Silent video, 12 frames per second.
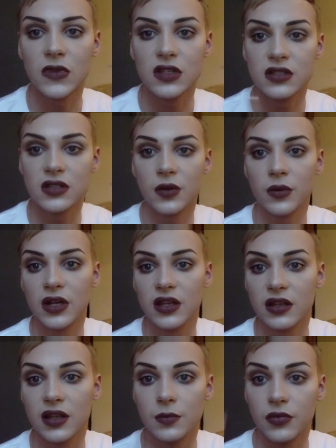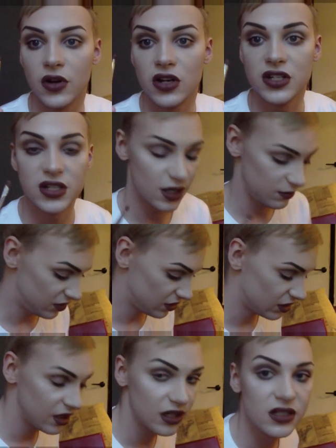So with a lip brush, I'm
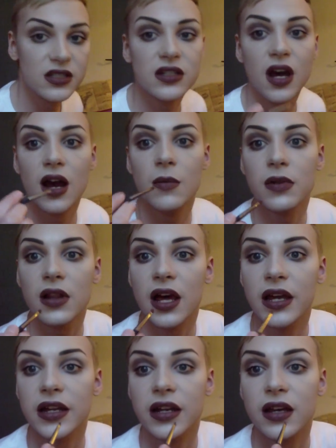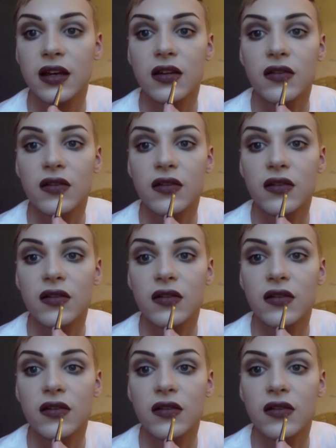just going to start applying it